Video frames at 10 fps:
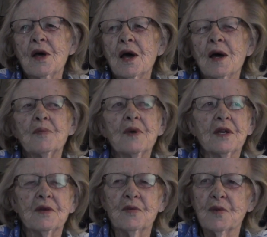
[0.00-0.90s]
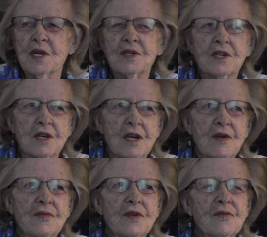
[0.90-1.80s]
had been
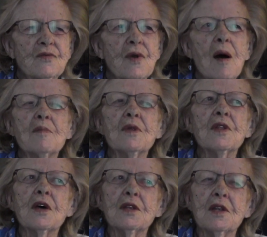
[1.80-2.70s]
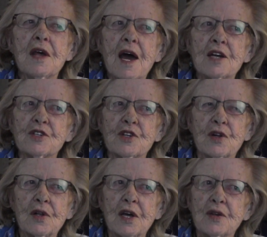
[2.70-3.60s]
received from the
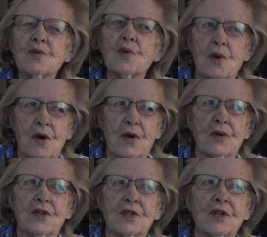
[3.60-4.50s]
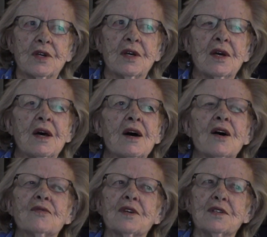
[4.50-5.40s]
national headquarters
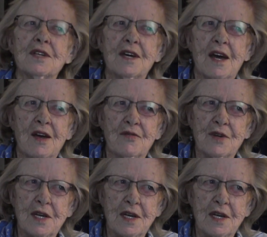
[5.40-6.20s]
of the DAV